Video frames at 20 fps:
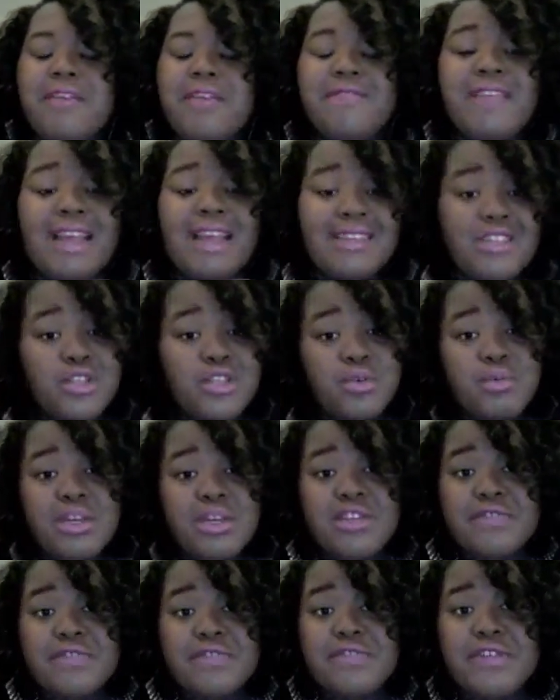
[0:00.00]
if that's
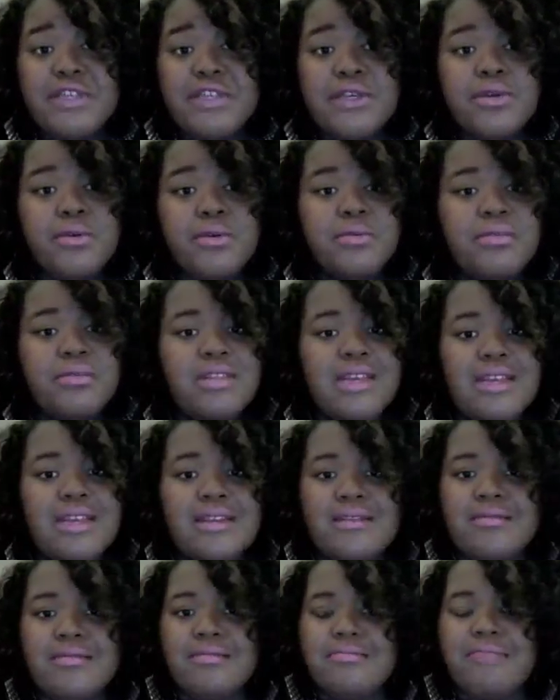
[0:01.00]
too much for you,
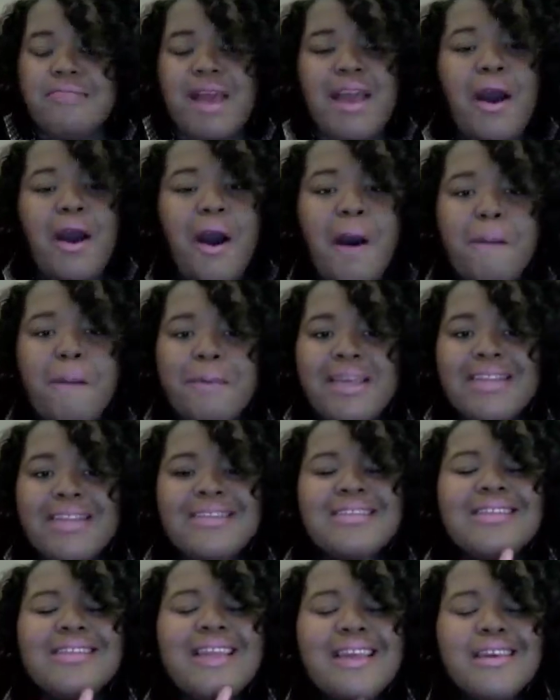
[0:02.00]
then by all means,